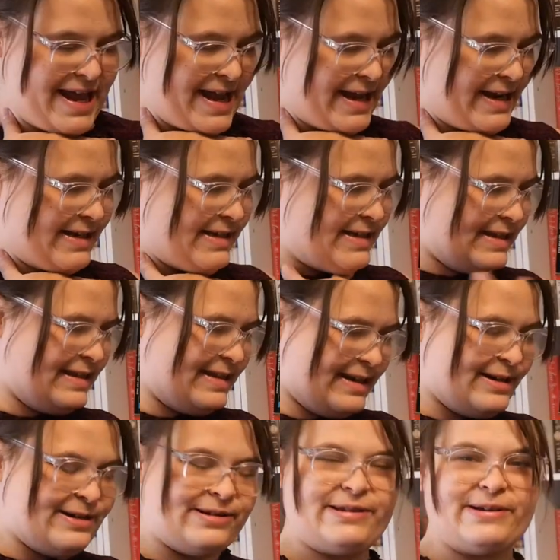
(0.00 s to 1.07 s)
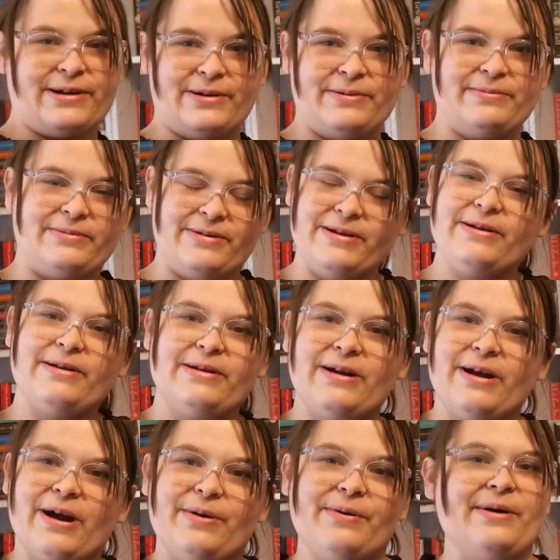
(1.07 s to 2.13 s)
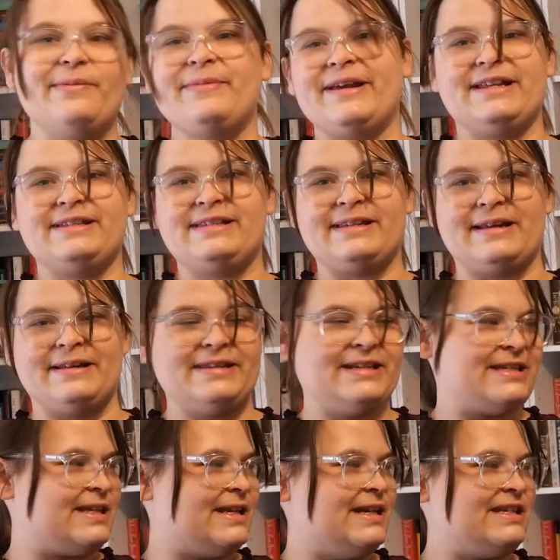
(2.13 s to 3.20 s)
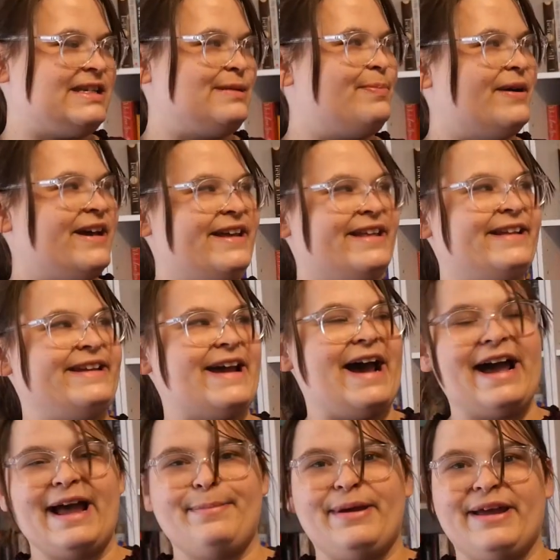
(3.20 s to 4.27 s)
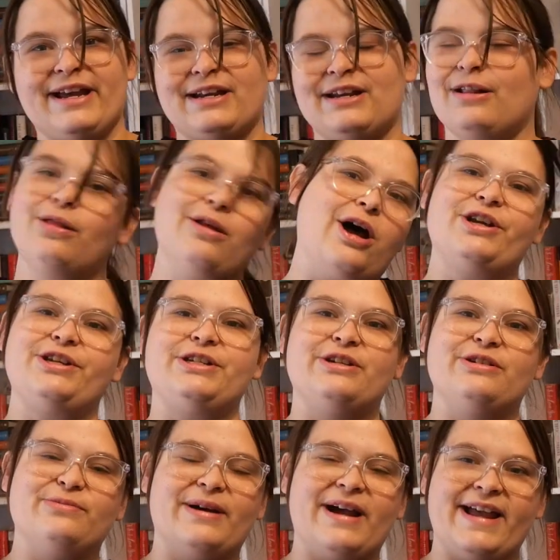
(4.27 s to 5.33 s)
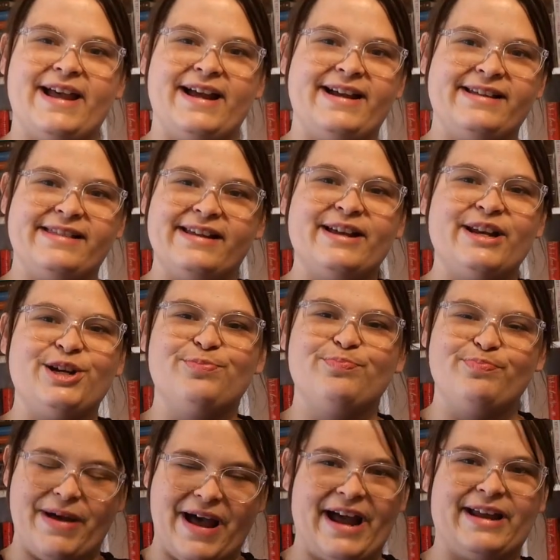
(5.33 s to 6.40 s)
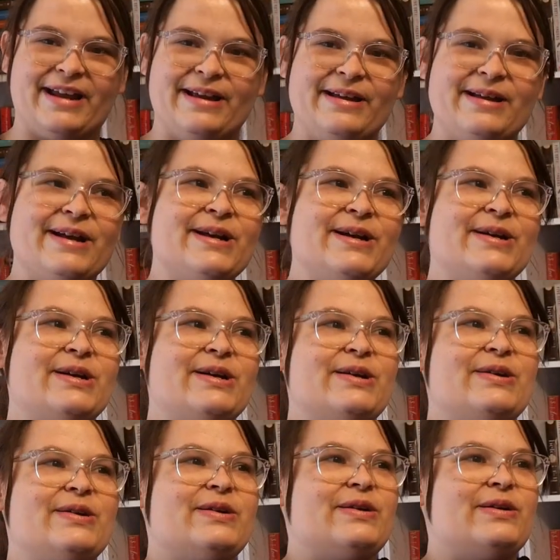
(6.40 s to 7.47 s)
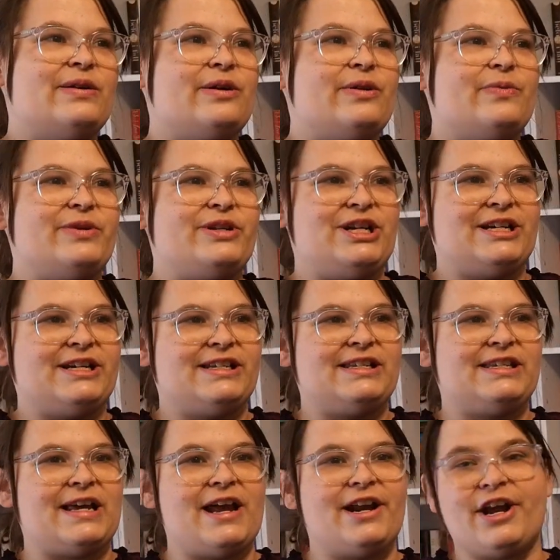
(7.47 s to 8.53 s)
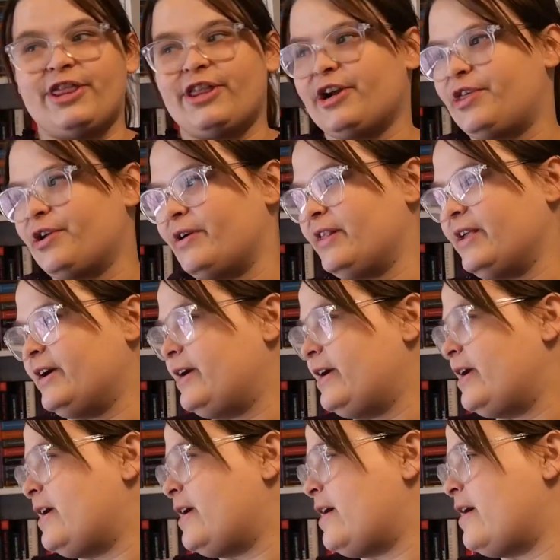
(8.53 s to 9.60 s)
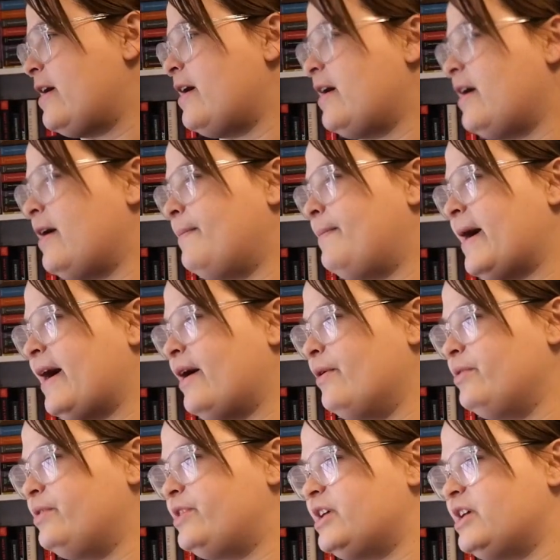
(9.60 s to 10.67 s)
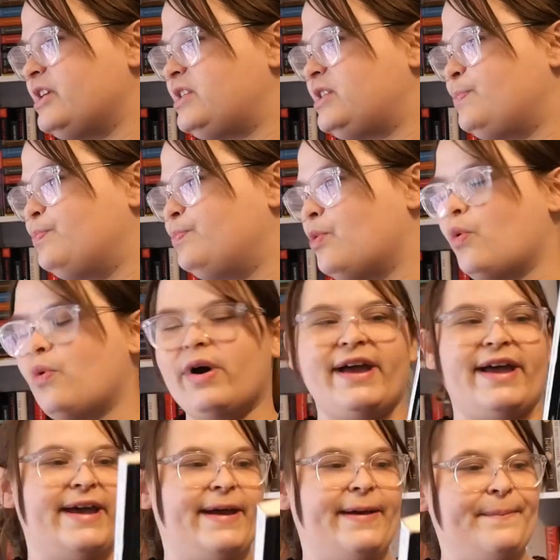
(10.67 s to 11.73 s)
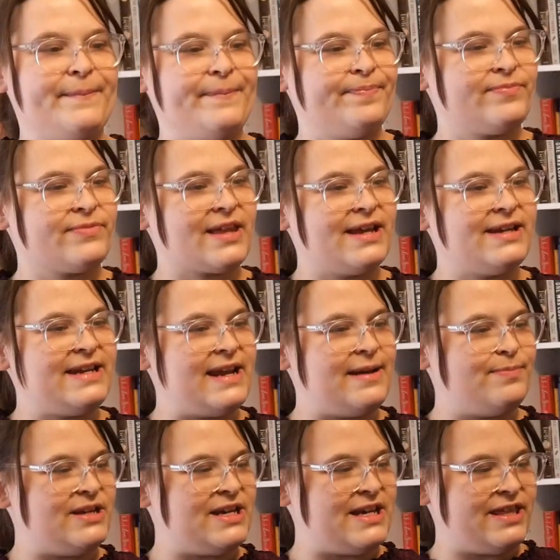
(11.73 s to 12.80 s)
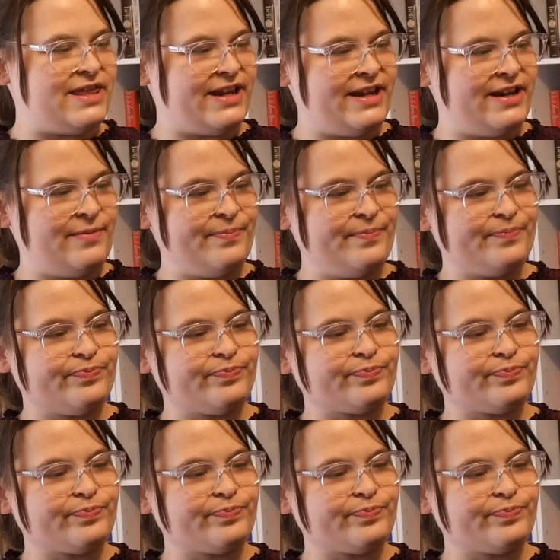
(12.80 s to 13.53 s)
and there's a romance on this list, but yet I picked Lost You by Halen Beck, which is another thriller about this boy named Ethan